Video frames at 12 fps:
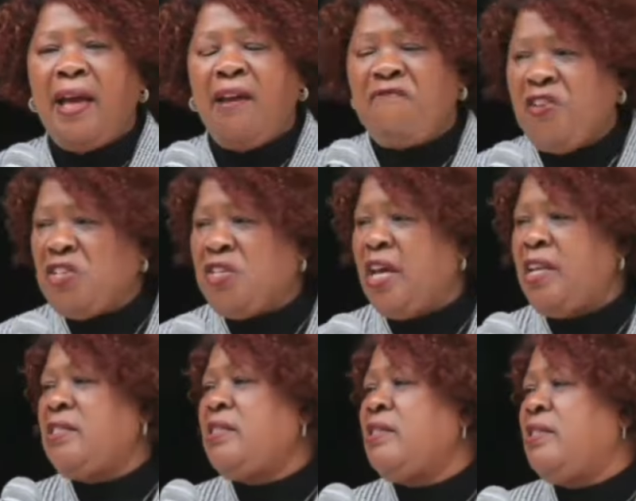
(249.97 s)

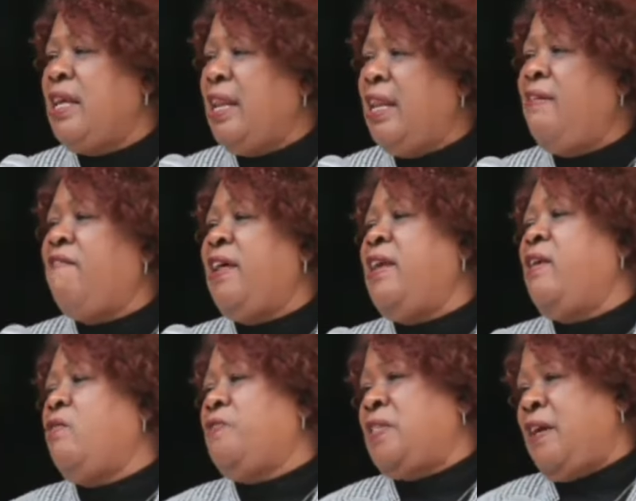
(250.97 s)
efficient
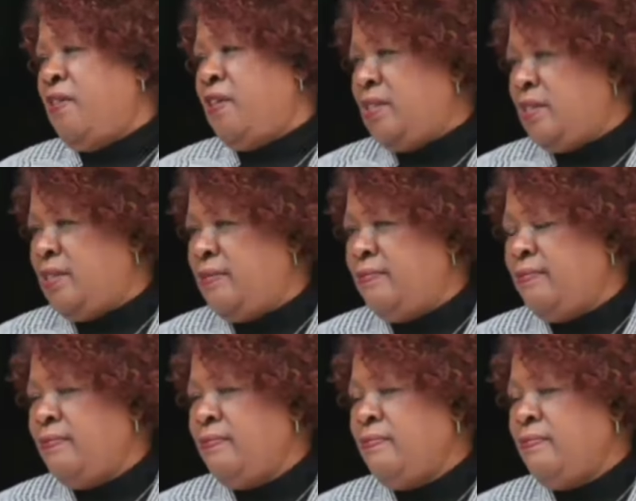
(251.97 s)
delivery of service.